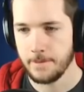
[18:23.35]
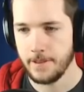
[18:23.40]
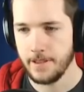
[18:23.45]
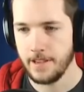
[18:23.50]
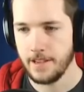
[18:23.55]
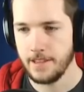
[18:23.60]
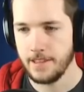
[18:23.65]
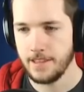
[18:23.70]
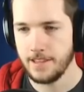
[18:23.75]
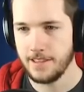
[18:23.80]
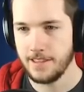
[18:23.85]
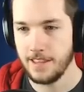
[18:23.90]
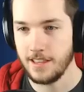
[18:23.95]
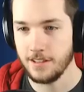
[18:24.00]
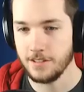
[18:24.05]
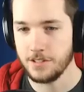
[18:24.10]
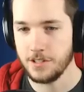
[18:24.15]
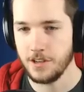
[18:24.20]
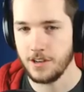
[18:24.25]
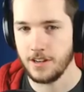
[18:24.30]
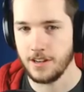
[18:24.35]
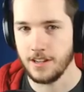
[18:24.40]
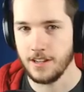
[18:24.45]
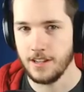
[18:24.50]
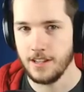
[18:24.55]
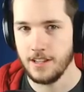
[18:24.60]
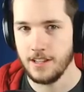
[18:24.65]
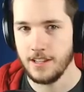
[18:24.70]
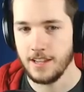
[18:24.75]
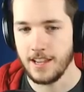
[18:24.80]
And that, that looks good.
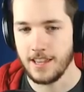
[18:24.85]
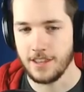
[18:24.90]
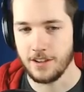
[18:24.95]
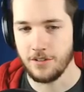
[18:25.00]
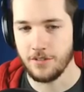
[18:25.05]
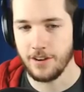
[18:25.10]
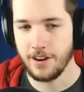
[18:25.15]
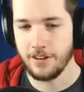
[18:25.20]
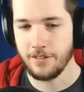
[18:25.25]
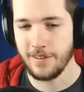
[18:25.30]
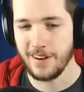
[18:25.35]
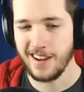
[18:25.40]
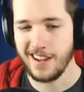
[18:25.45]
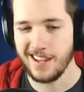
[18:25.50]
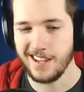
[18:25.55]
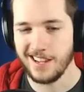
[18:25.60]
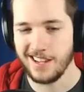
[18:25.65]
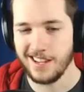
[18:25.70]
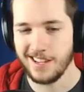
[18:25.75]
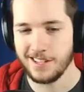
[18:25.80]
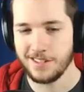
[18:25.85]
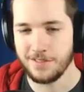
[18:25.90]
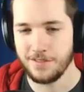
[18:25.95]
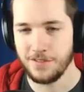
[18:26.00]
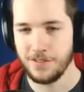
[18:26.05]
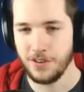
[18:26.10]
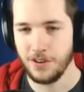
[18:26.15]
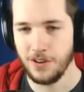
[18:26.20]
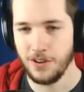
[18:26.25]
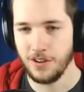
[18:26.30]
Yeah, the granary is
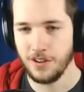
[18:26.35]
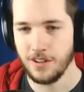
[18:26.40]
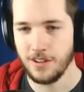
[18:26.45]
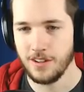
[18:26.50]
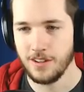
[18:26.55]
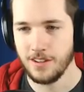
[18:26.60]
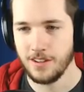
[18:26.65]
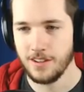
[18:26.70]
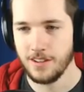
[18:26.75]
full.